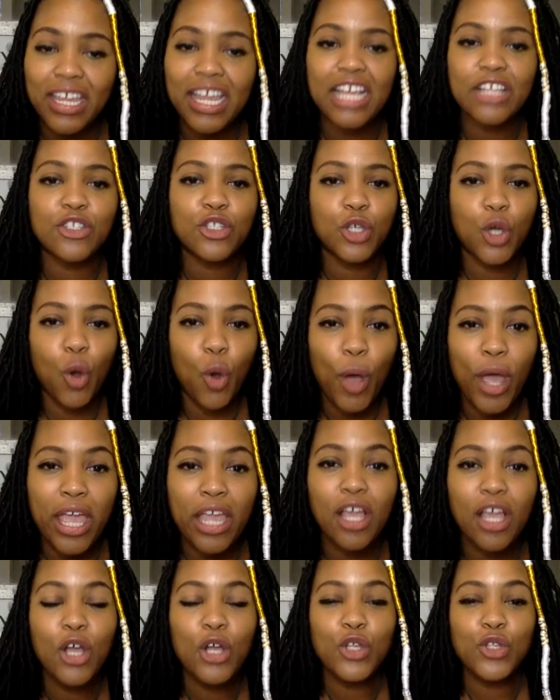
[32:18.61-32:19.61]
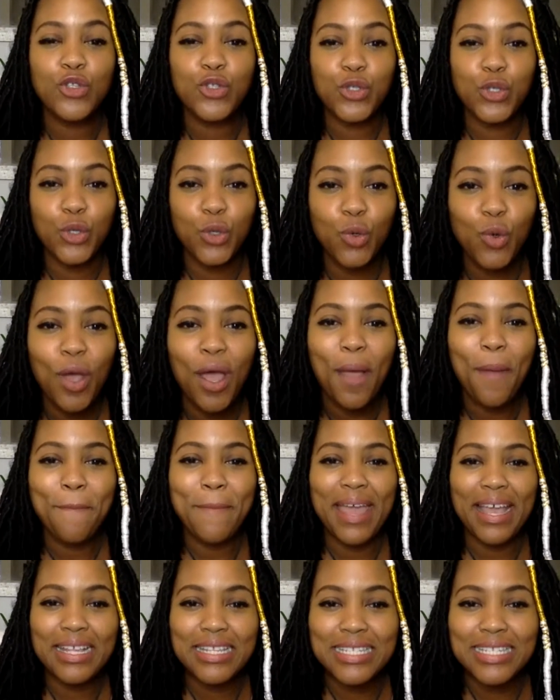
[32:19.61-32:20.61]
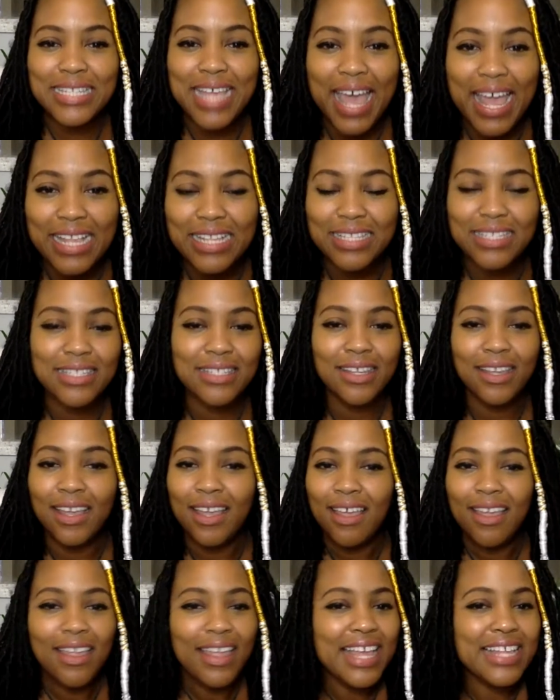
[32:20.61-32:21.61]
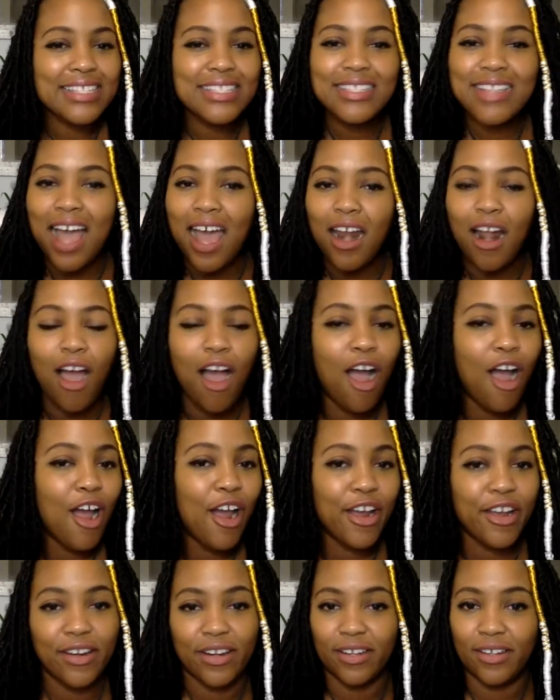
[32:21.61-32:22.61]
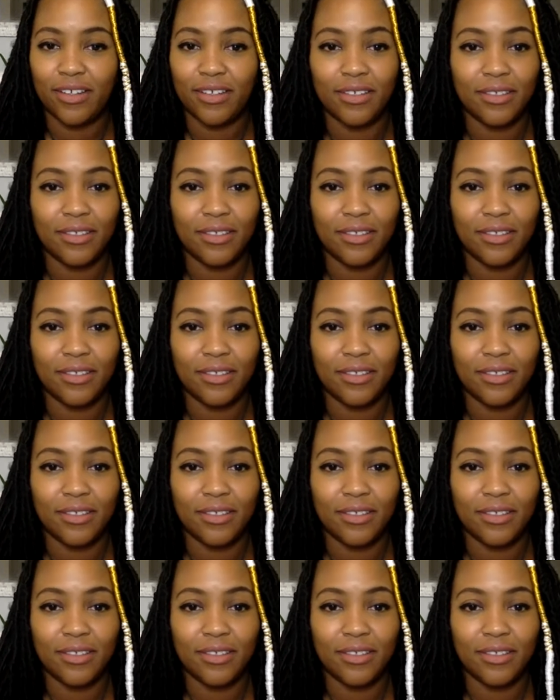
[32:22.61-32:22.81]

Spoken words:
it's going to make sense. It's not hard.